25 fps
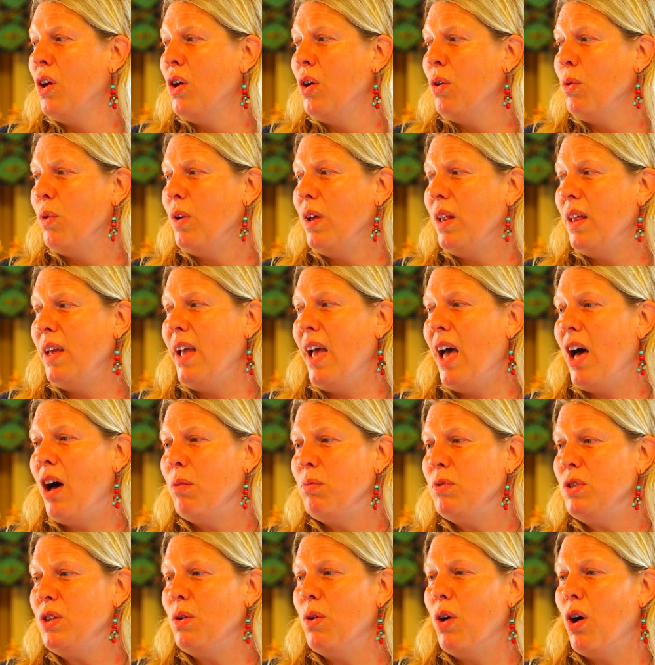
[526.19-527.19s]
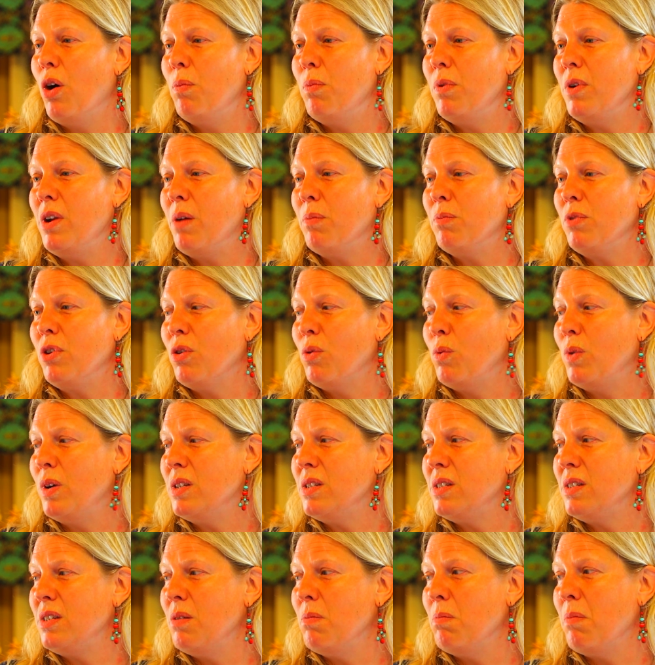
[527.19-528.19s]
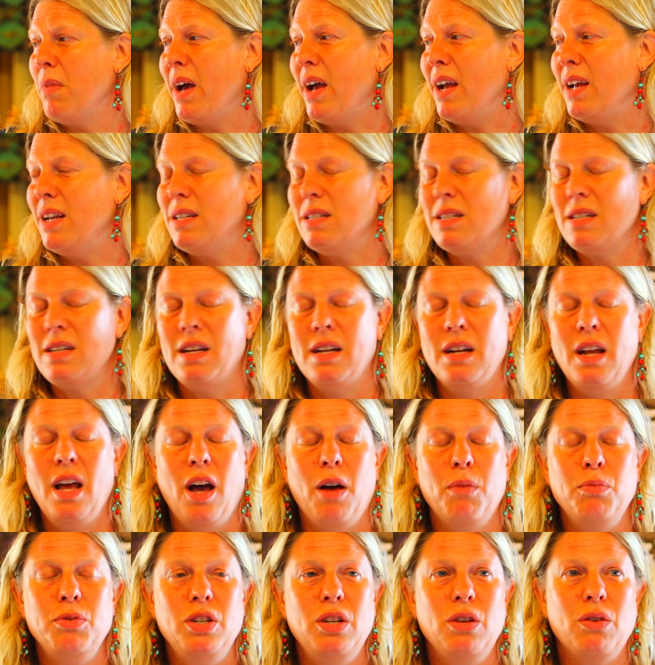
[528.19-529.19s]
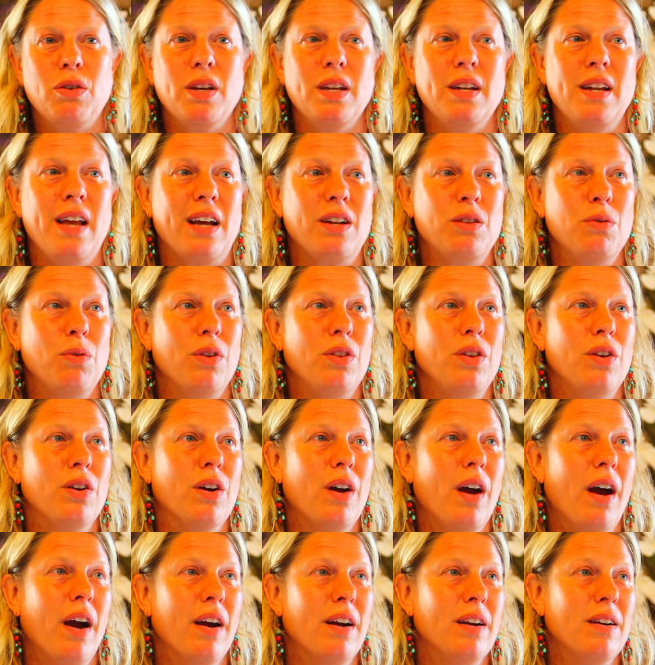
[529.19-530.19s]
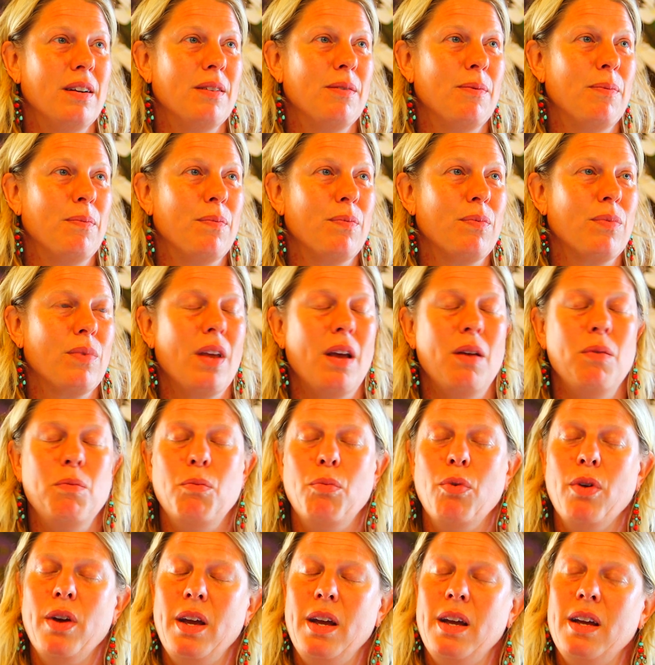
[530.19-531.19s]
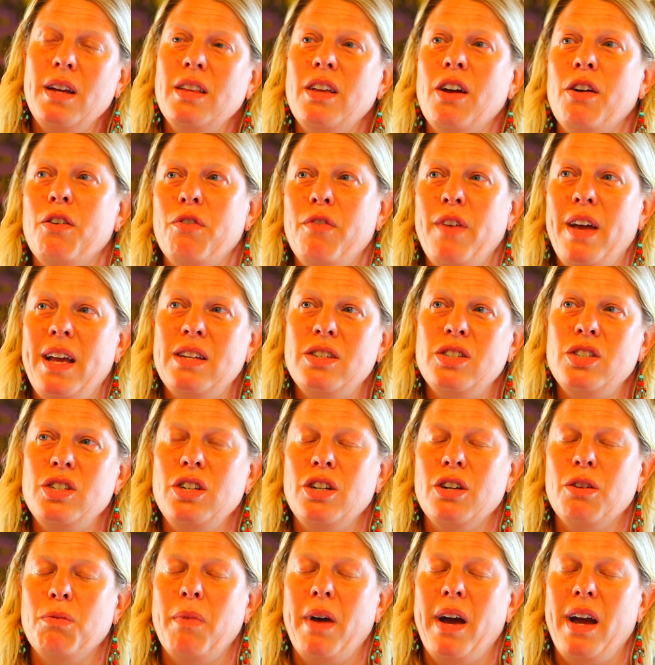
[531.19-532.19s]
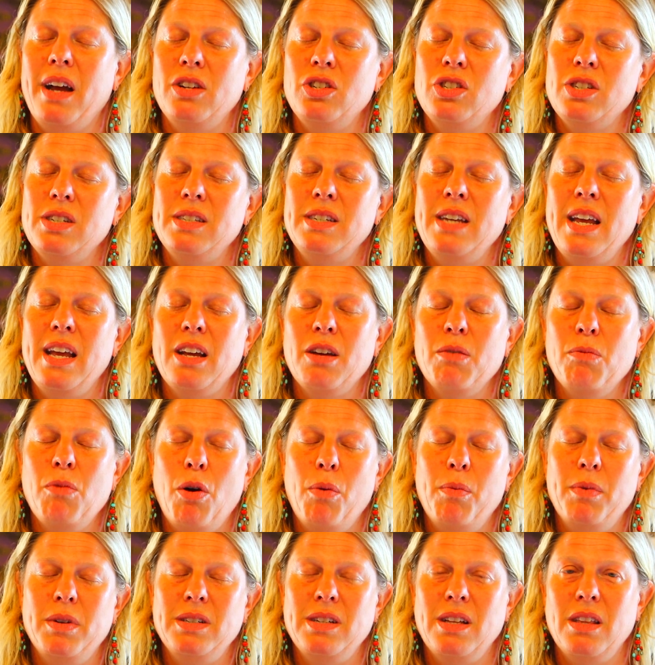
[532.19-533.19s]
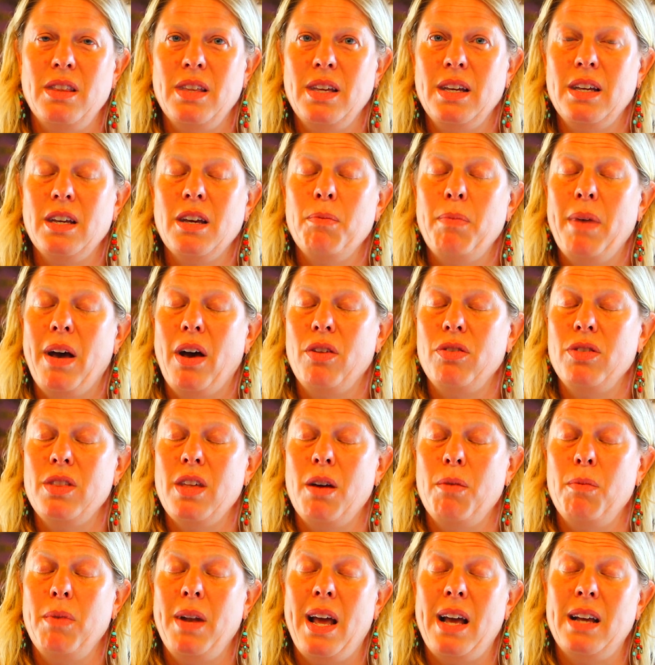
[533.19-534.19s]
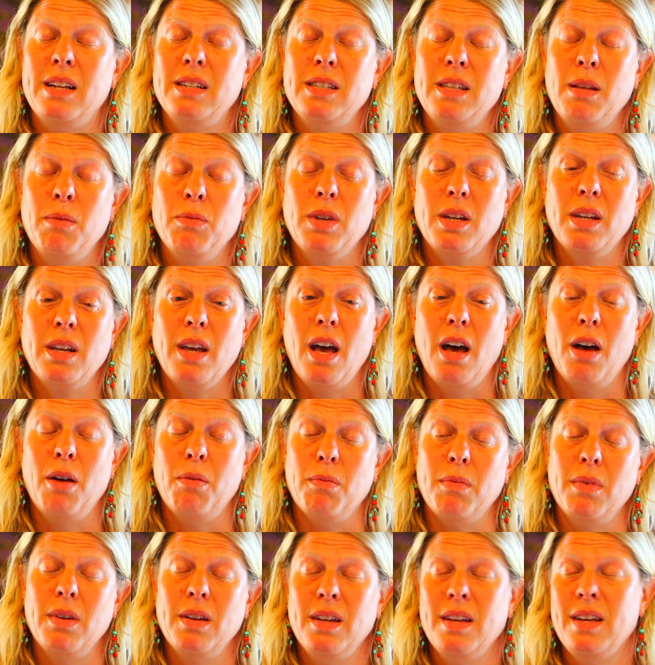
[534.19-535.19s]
really helped you open up your wisdom mind and helped you connect with your heart. And bring their face to your mind. Just take a moment to think about them and ask them to come.